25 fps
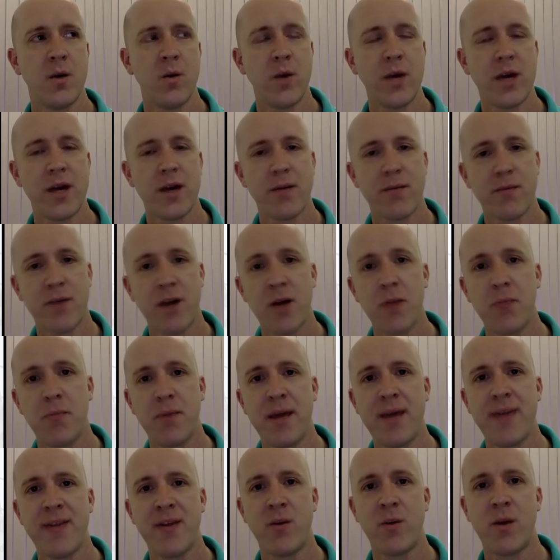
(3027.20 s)
We, it might
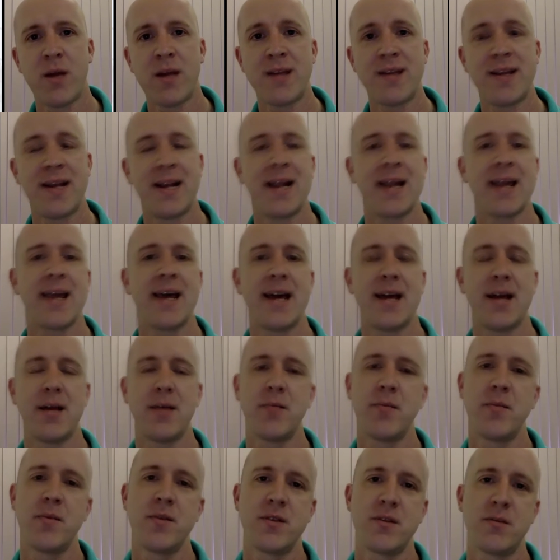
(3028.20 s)
be that we
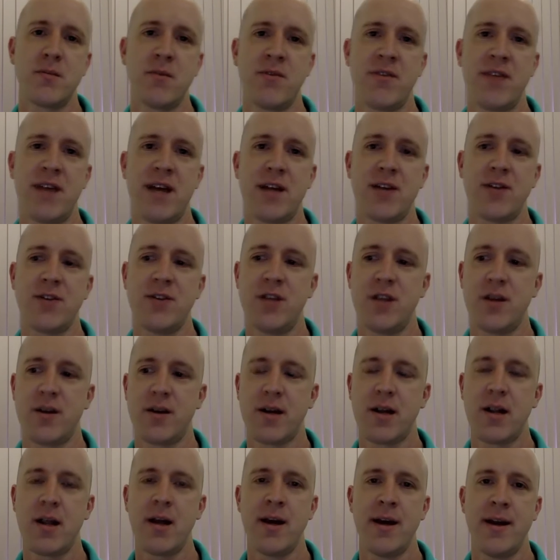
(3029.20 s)
delegate some of that to
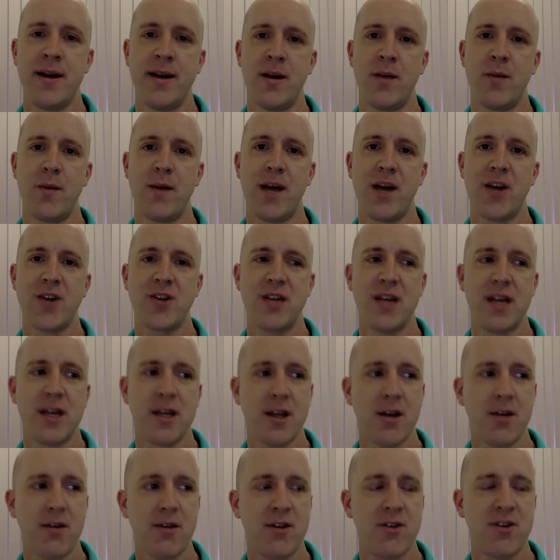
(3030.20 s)
the client and we actually
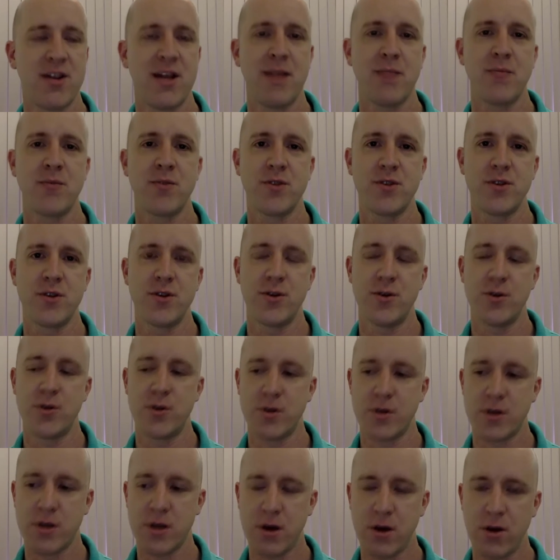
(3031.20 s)
encourage them to
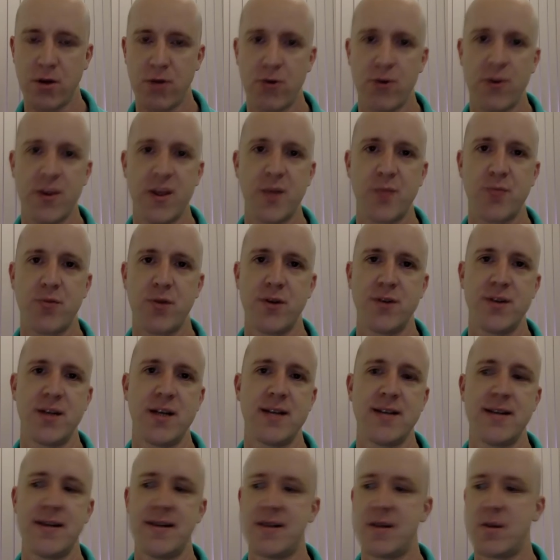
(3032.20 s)
go through these
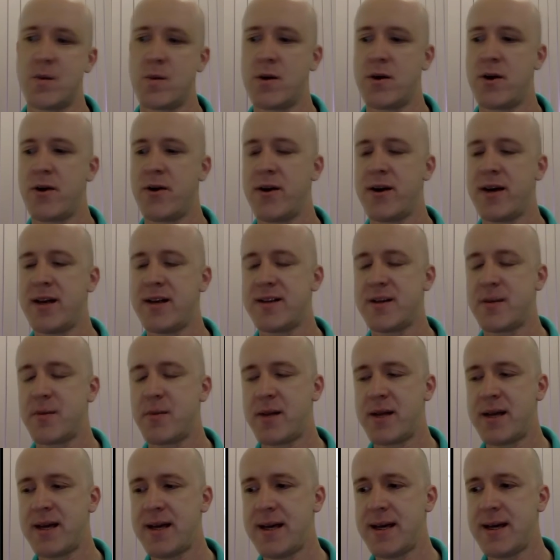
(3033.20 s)
processes, and we're only
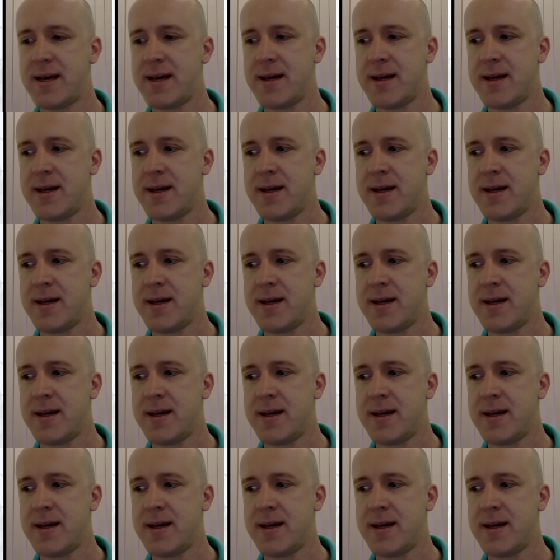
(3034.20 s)
simply